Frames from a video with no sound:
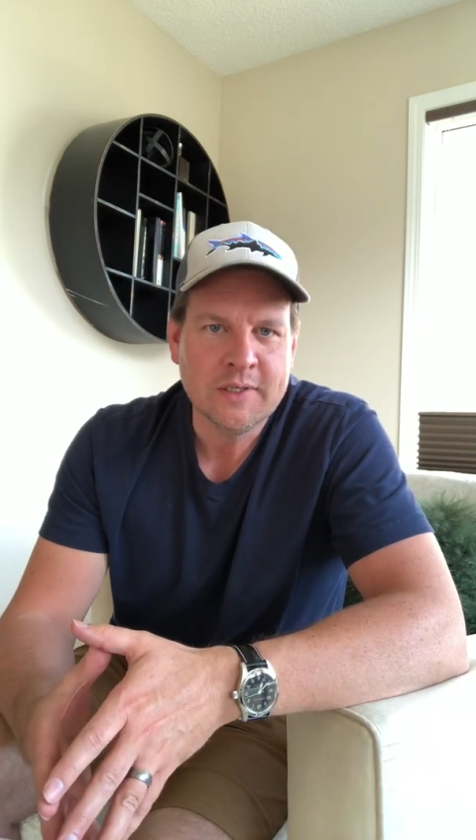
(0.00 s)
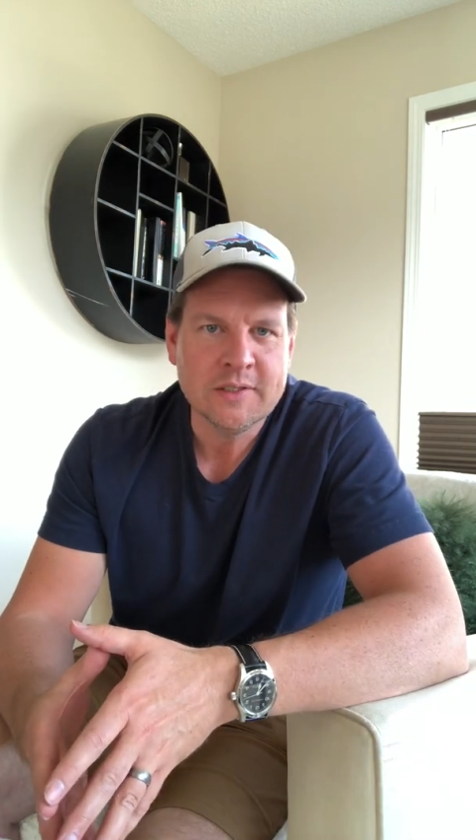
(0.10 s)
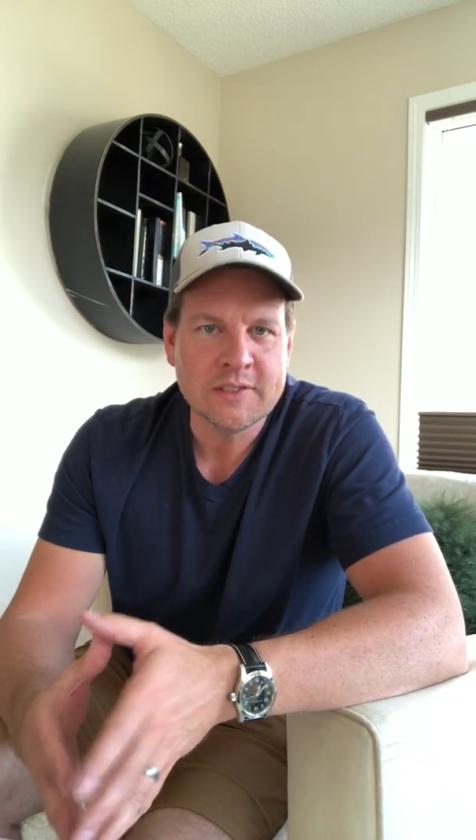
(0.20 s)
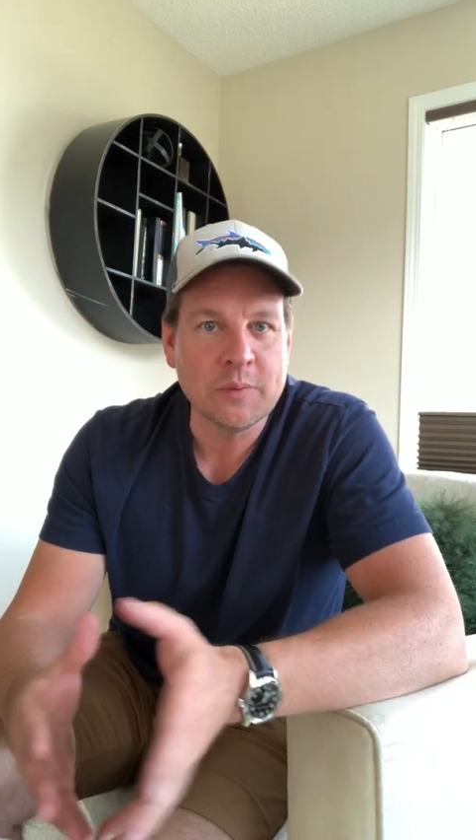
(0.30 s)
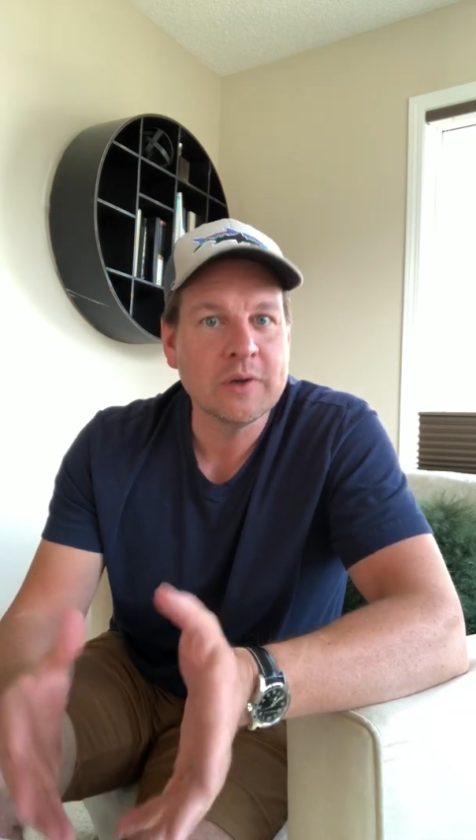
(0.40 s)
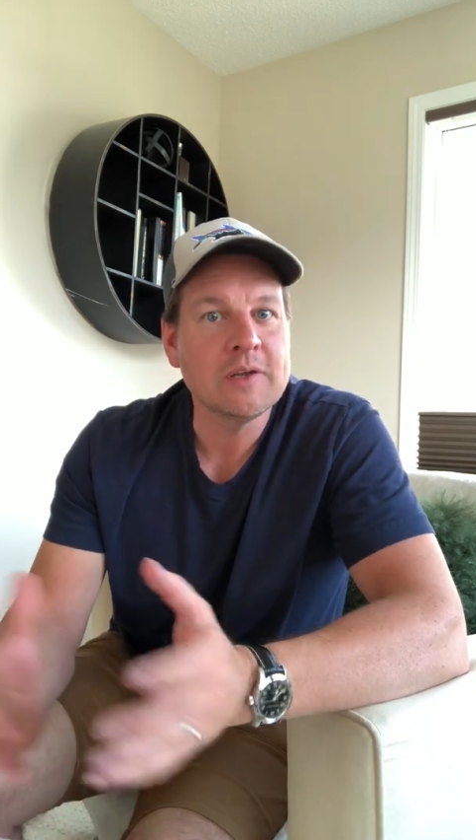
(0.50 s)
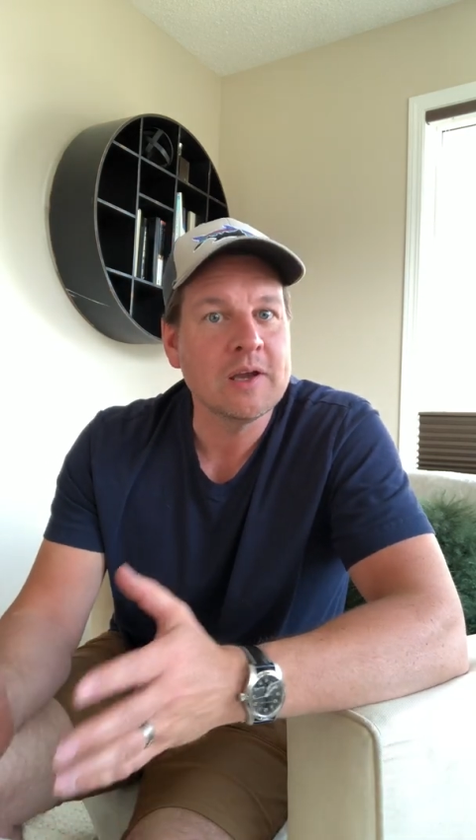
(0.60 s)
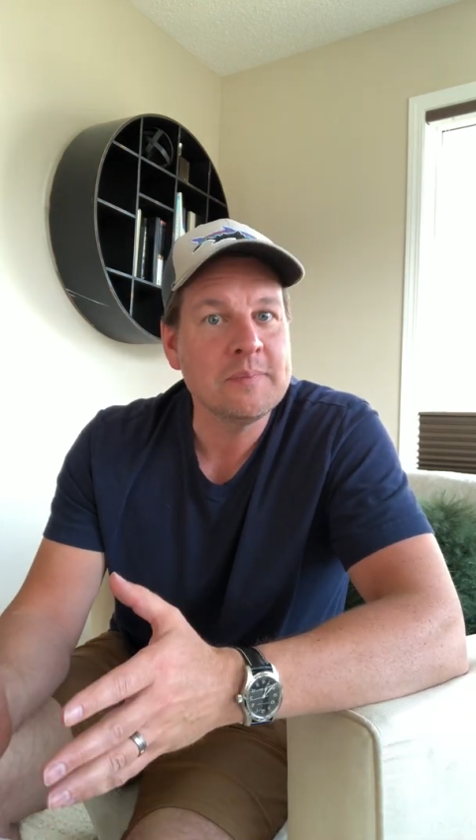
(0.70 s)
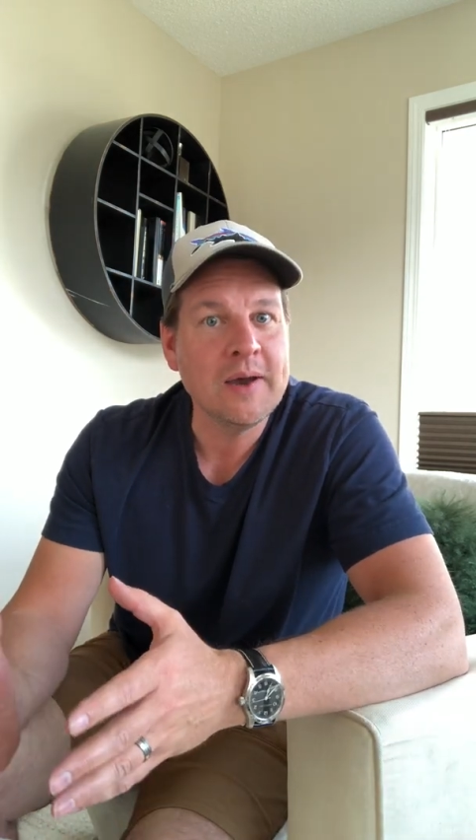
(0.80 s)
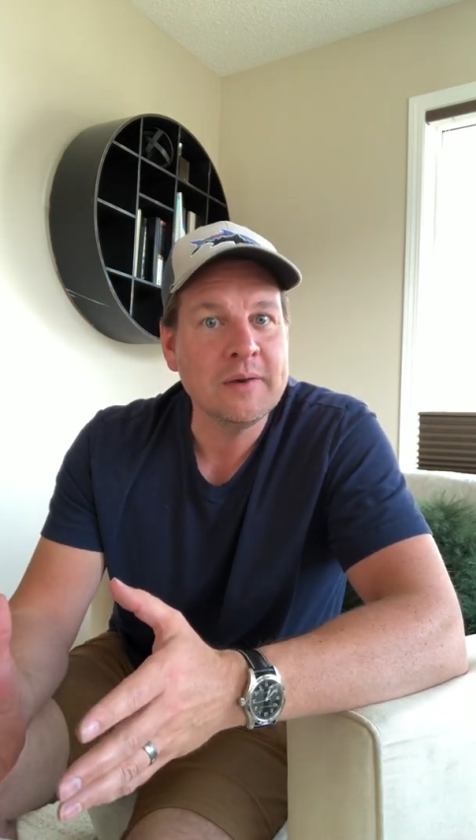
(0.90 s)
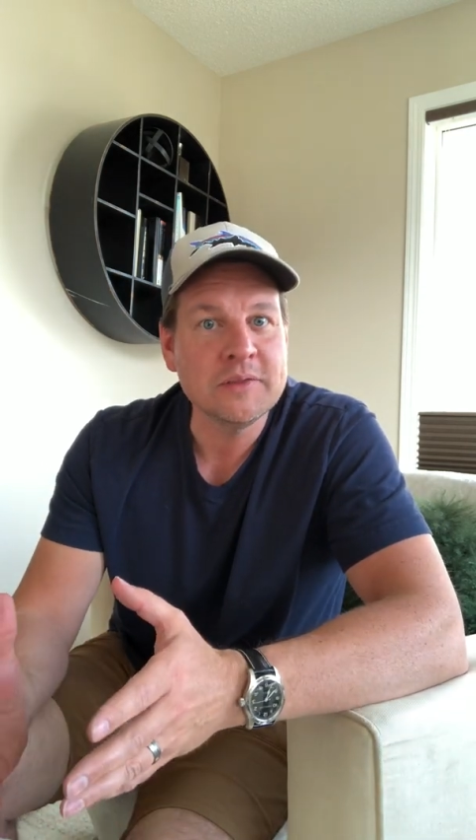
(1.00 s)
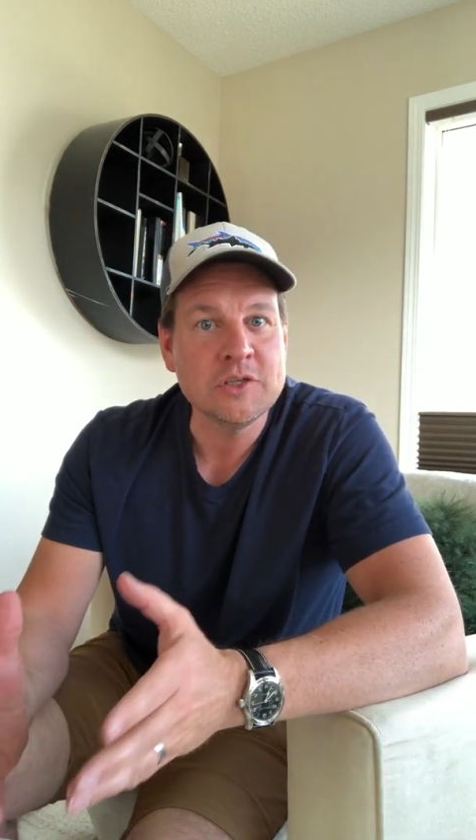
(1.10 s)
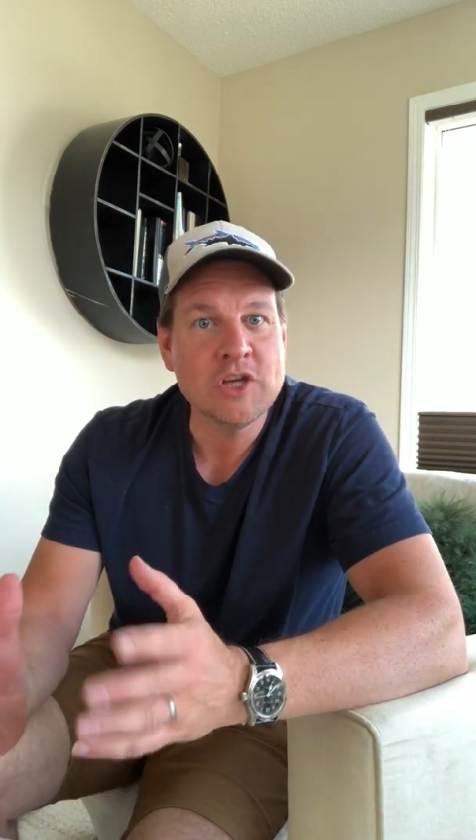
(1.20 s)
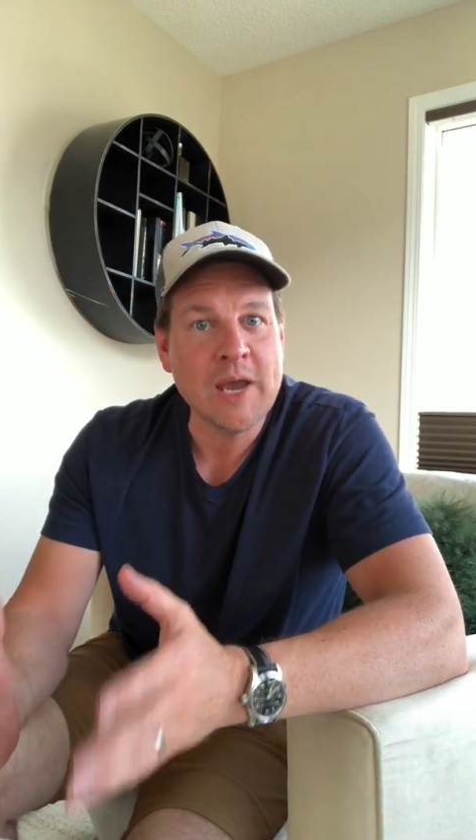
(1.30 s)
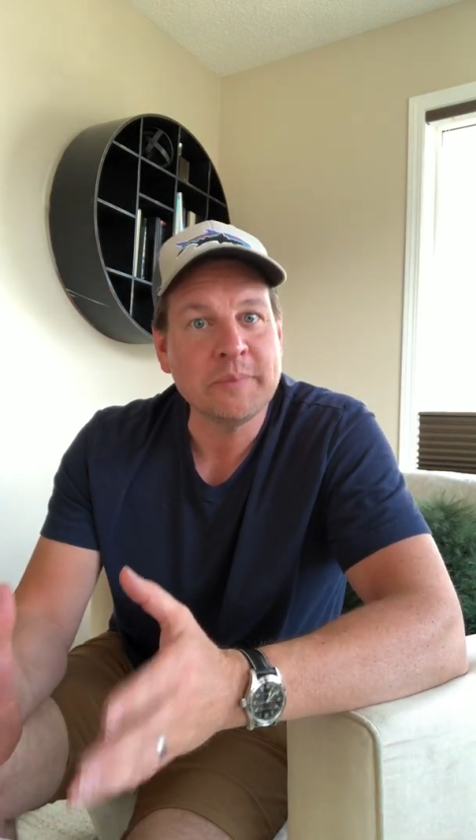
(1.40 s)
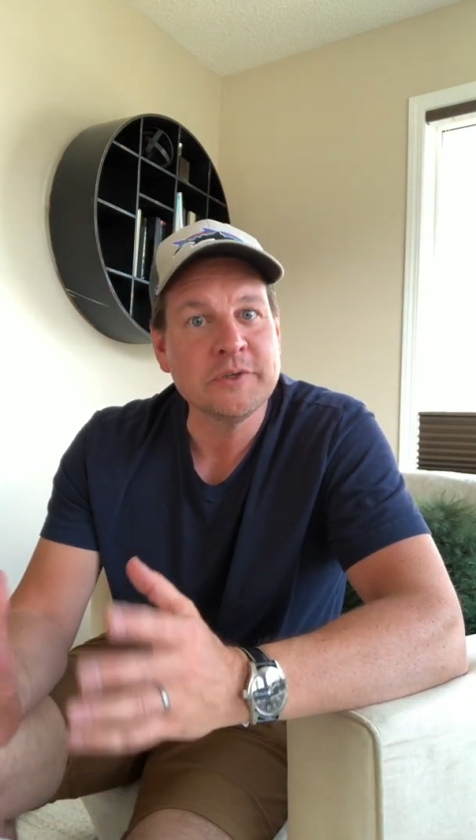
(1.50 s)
Today we're going to talk about the chapter